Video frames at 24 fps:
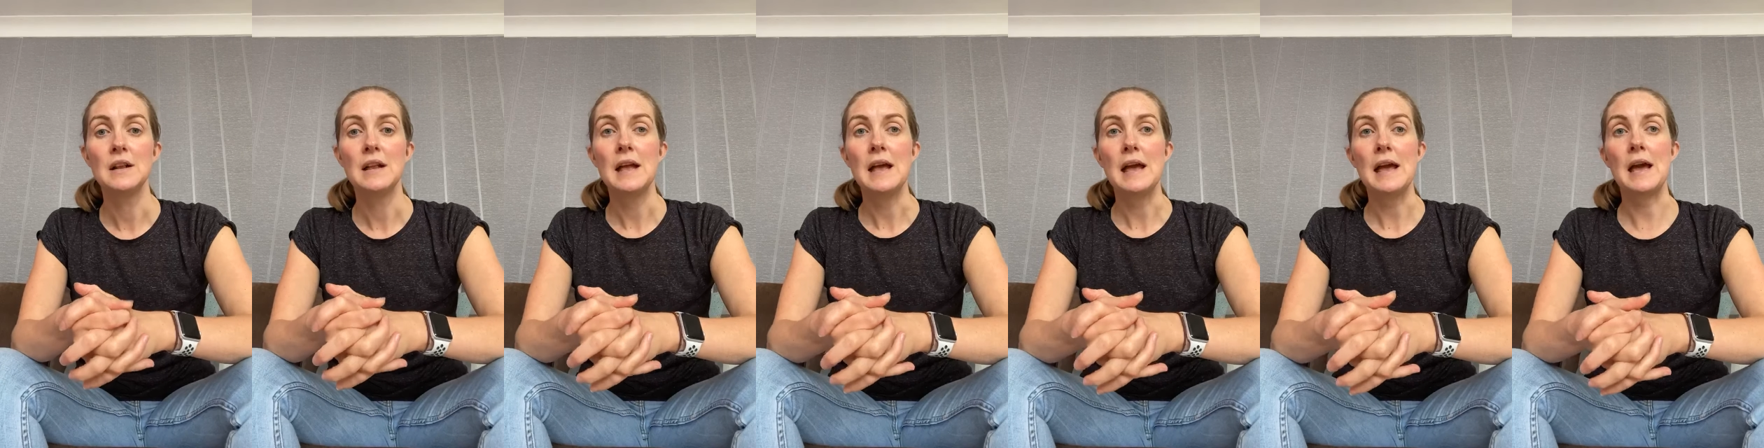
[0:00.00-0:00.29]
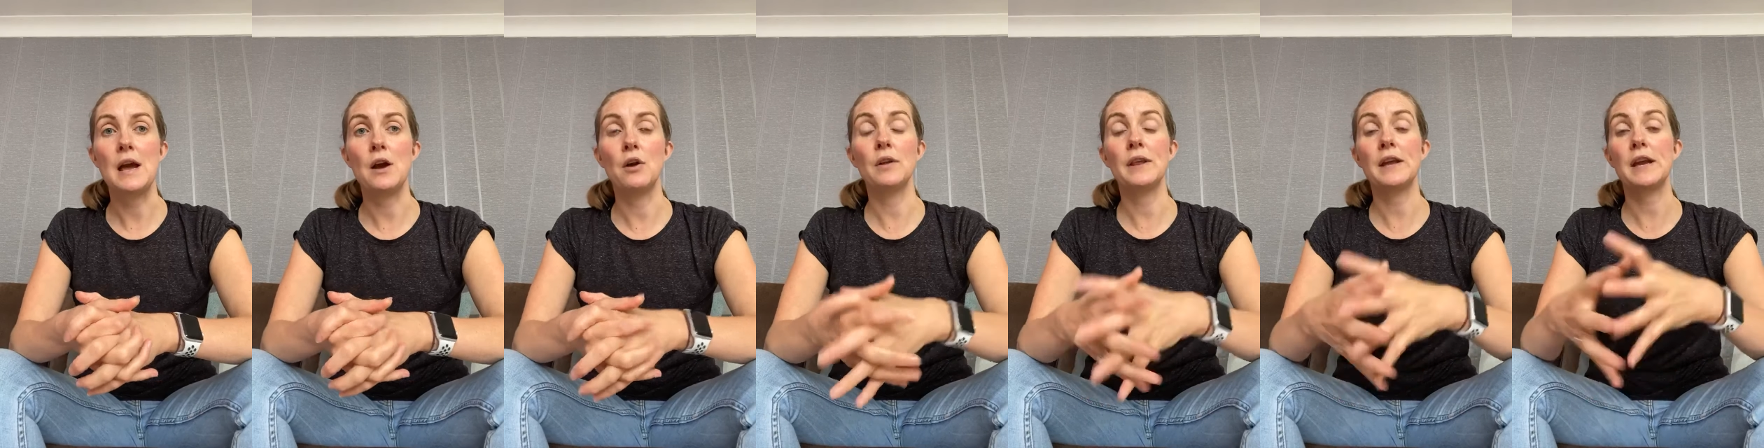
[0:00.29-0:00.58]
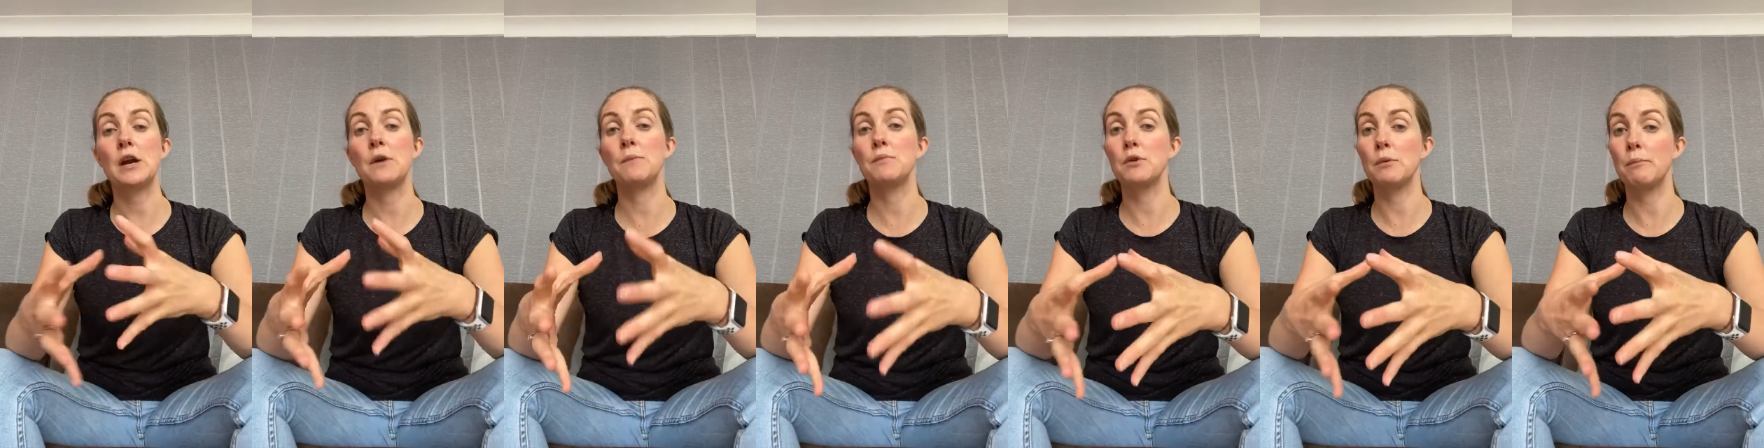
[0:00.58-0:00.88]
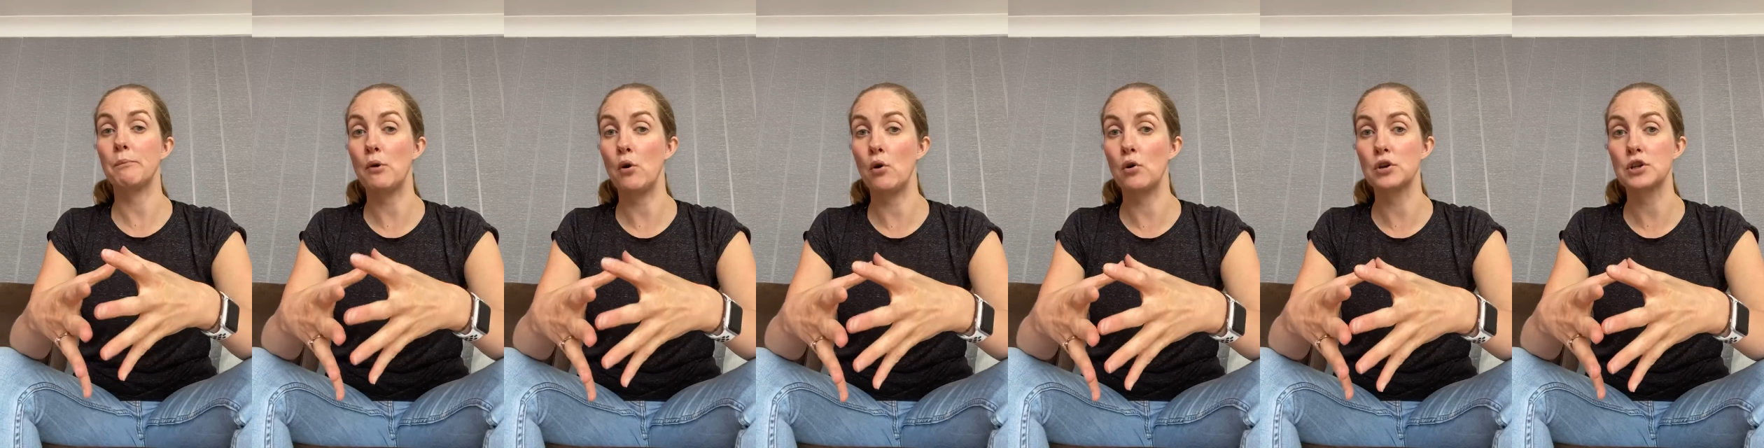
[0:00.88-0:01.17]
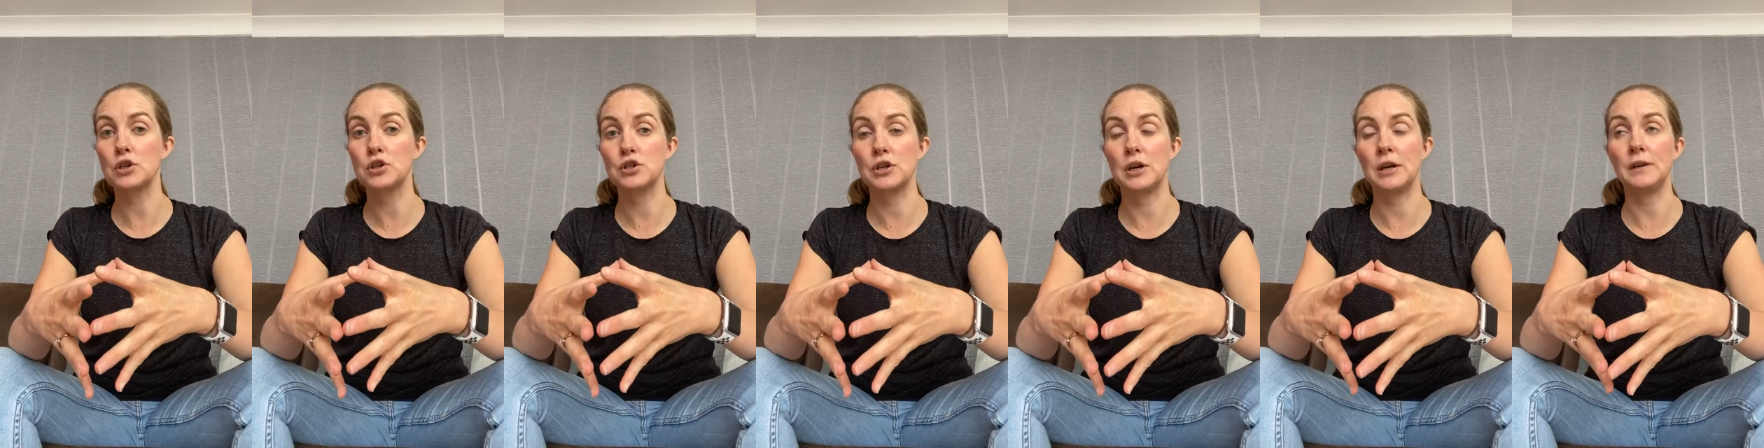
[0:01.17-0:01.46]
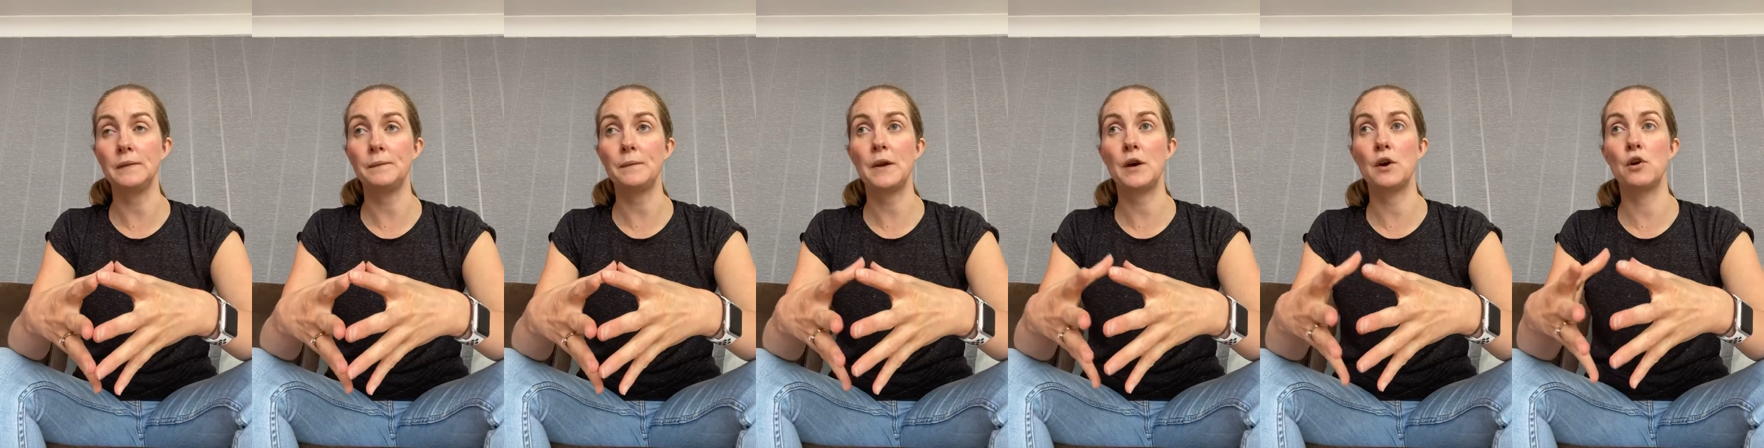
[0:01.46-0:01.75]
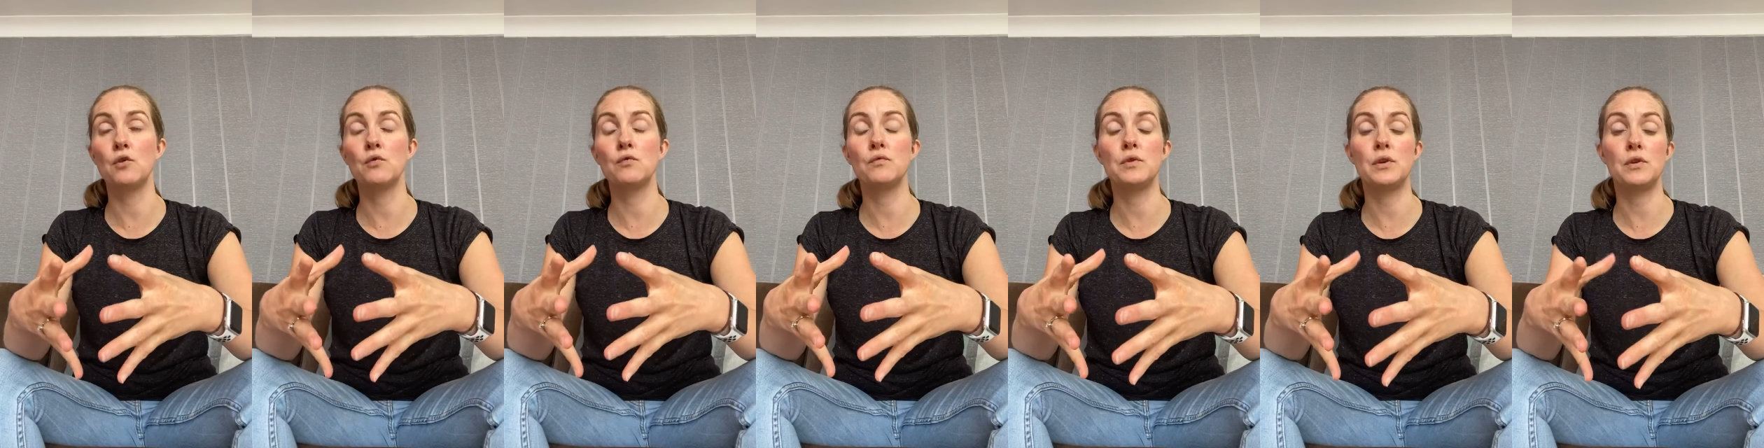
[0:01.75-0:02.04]
It will help your posture. It
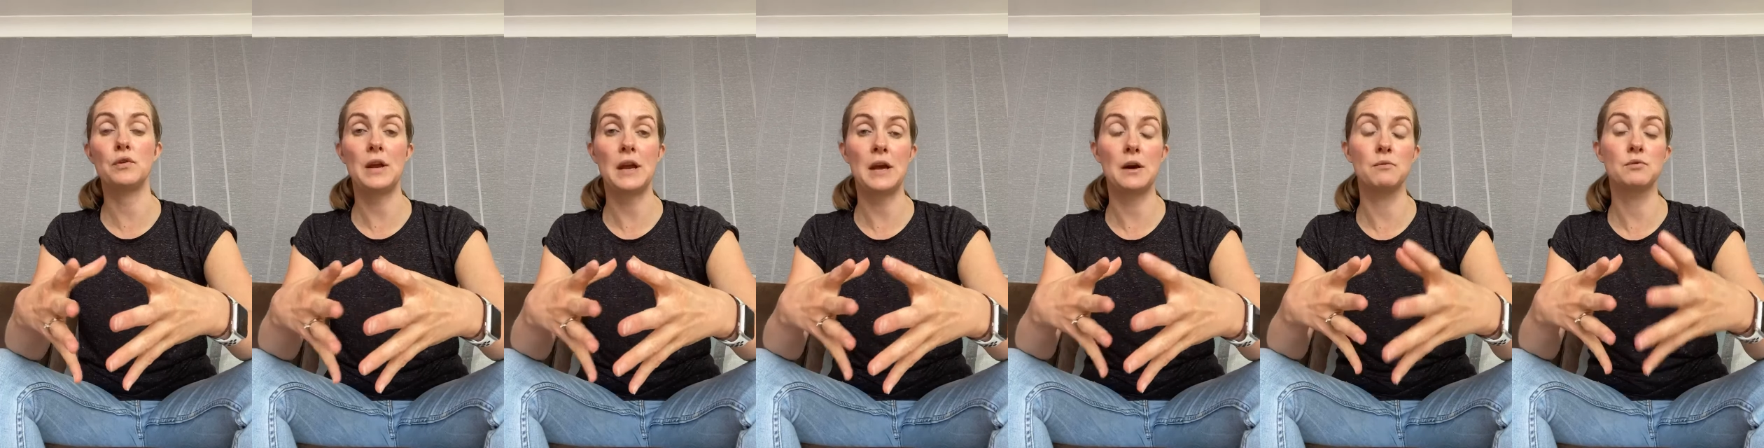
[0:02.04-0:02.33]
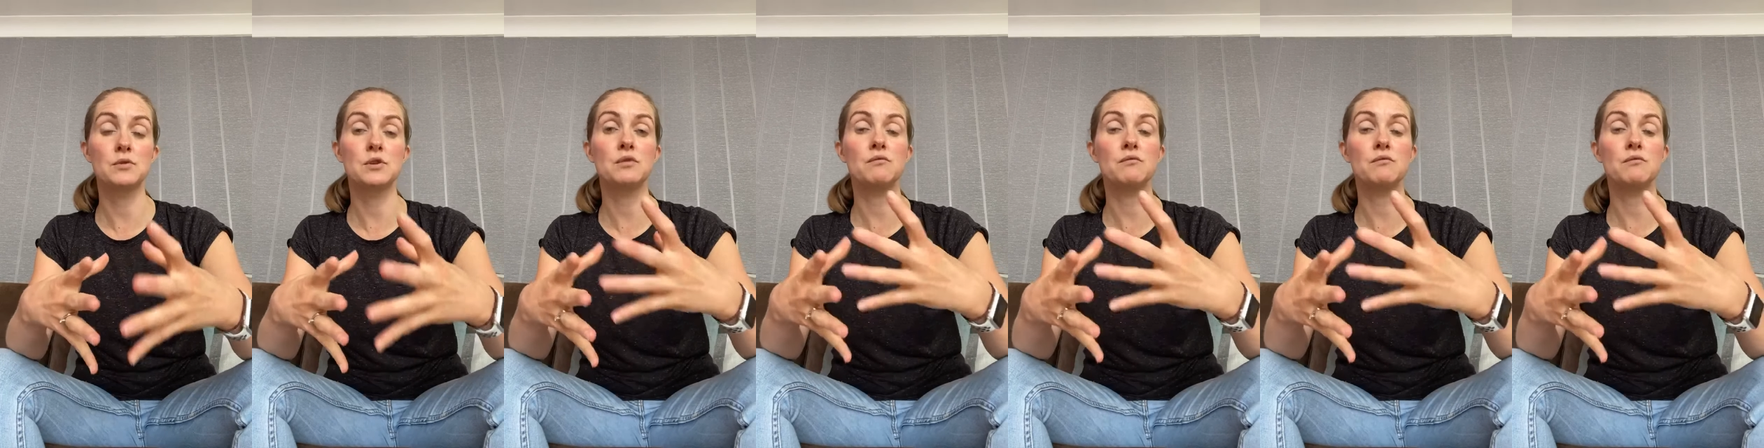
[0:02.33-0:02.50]
will help